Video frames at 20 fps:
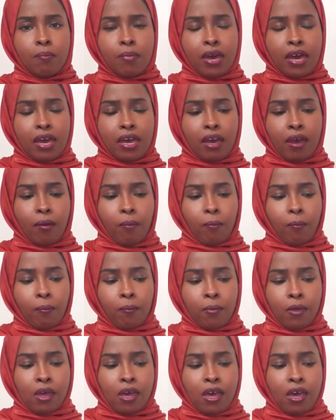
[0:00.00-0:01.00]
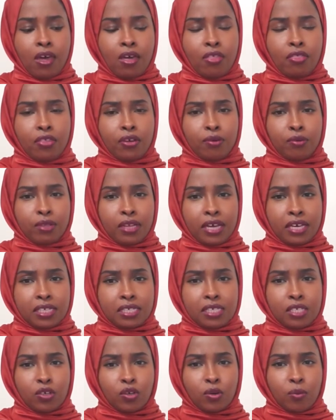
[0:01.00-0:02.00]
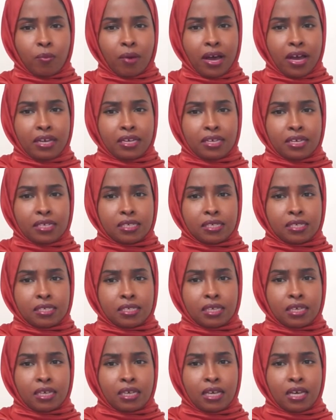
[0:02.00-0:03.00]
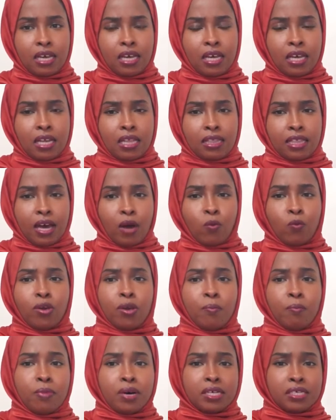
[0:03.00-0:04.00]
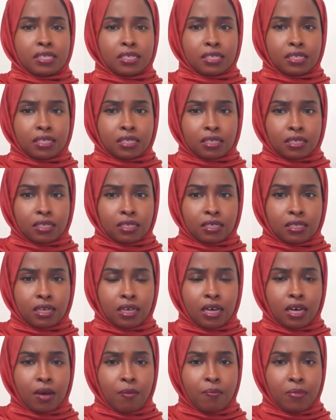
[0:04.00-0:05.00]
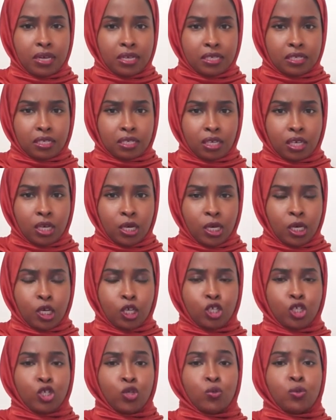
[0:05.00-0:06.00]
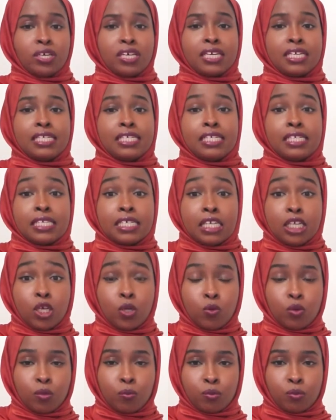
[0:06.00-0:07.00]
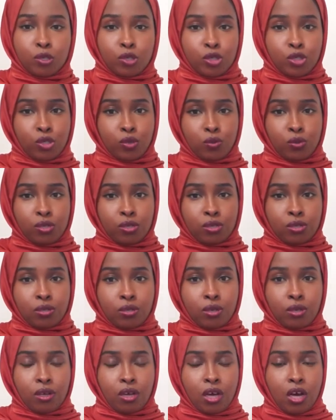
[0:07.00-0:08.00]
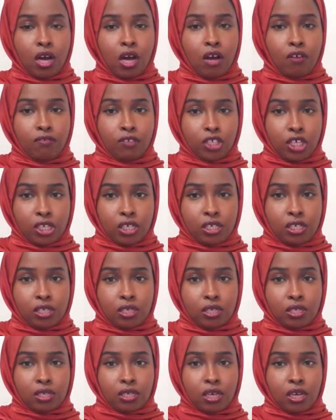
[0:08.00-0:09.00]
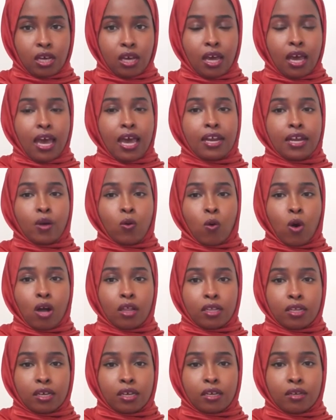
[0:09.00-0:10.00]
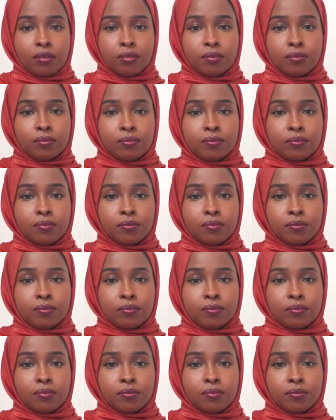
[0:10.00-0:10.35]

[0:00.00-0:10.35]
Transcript: May their legacy remind us that we must commit to the continual pursuit of justice and equality.